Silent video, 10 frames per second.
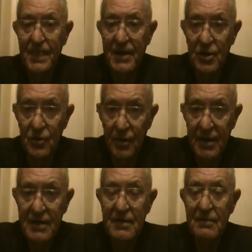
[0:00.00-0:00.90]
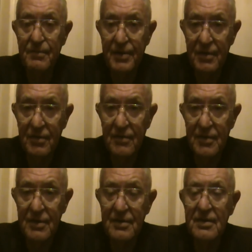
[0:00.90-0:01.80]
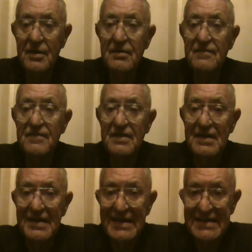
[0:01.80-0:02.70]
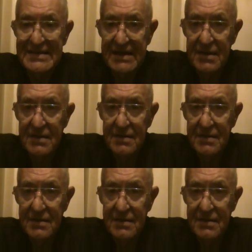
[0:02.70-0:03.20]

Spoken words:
the Great Pyramid of Giza.